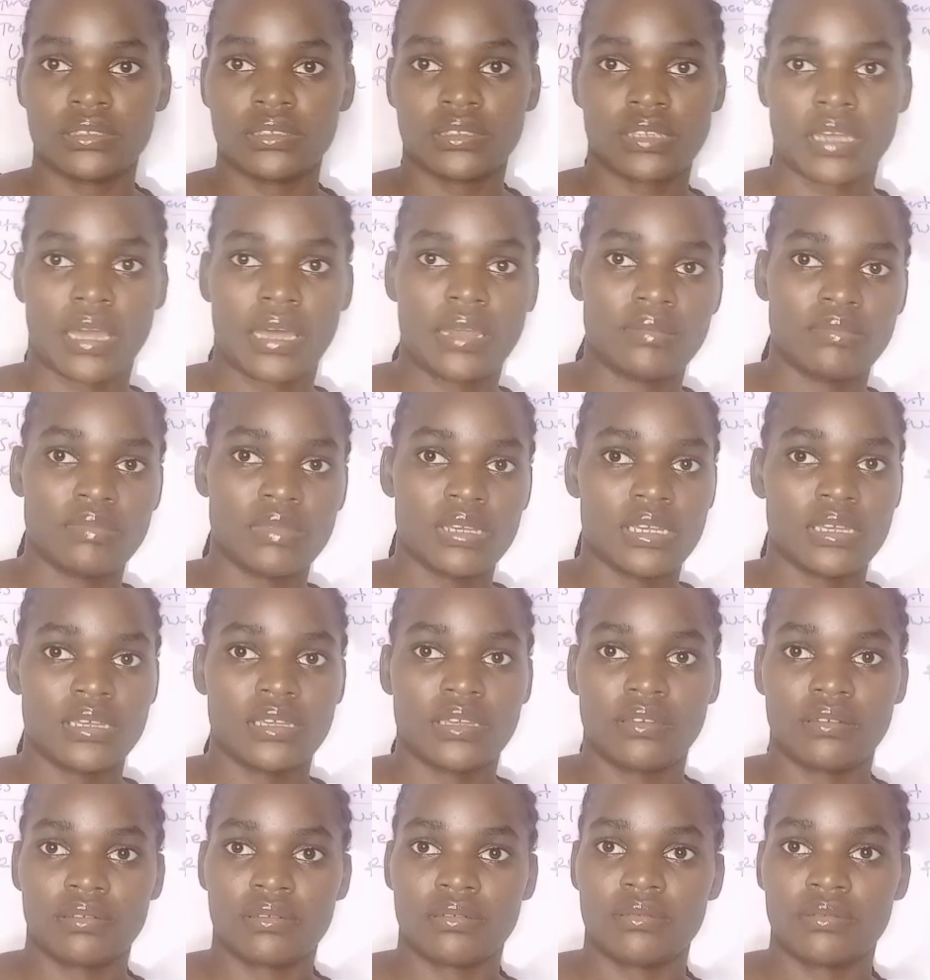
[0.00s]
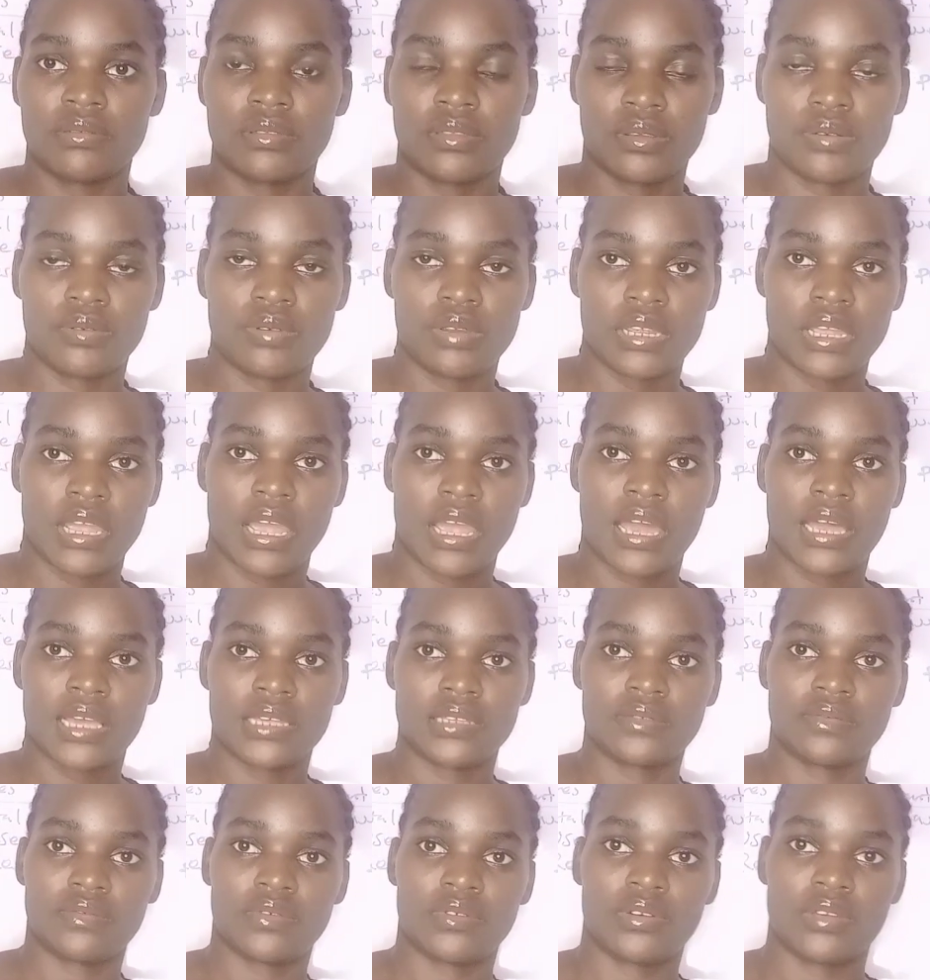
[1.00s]
It can be 3
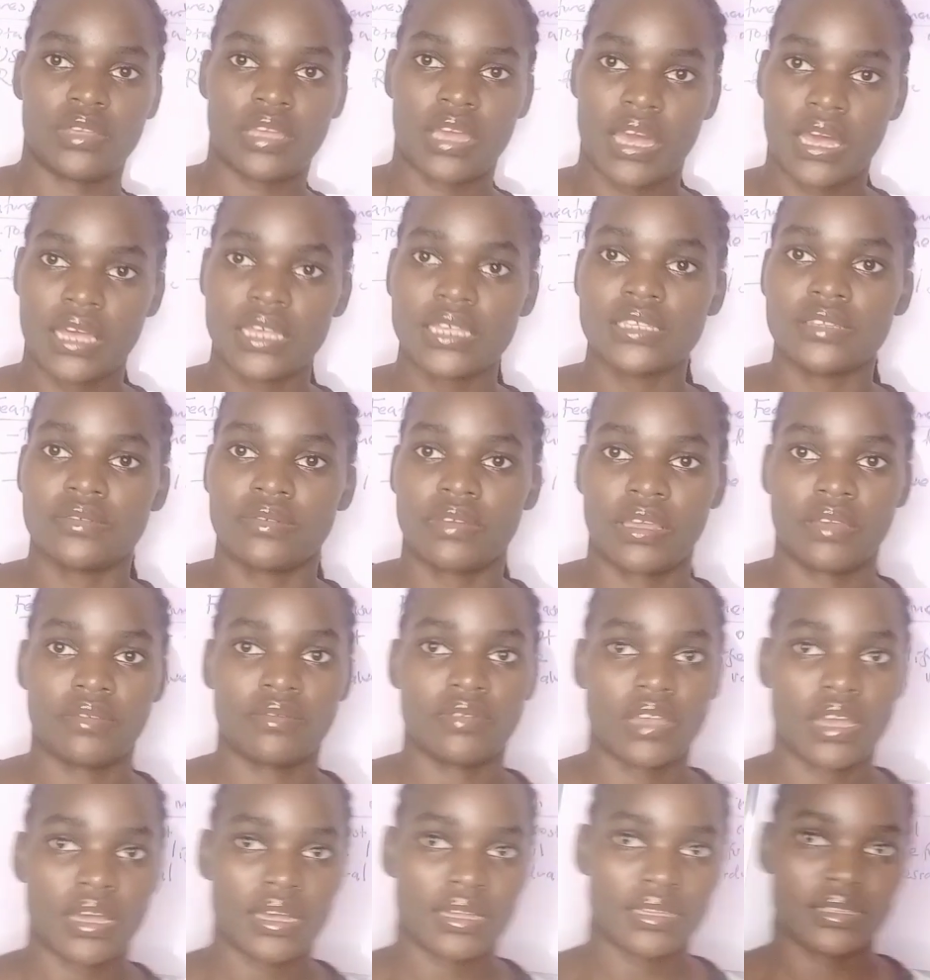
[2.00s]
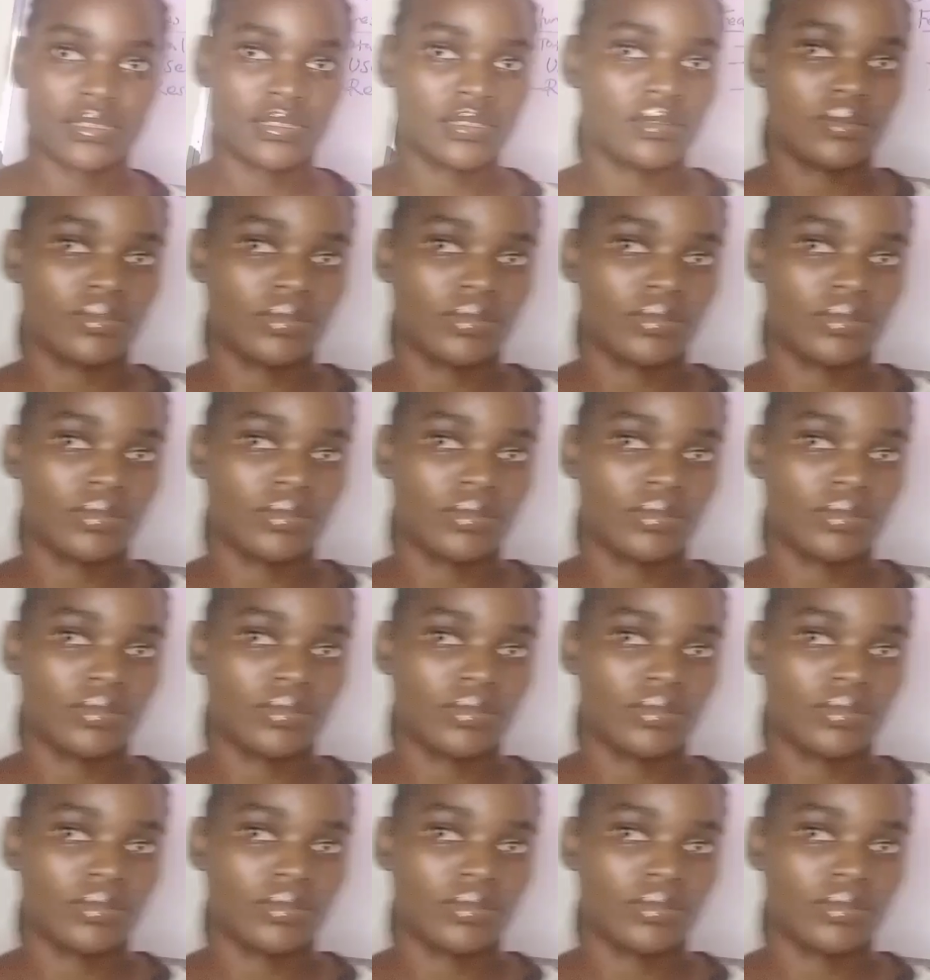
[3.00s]
years, 4 years, 5 years,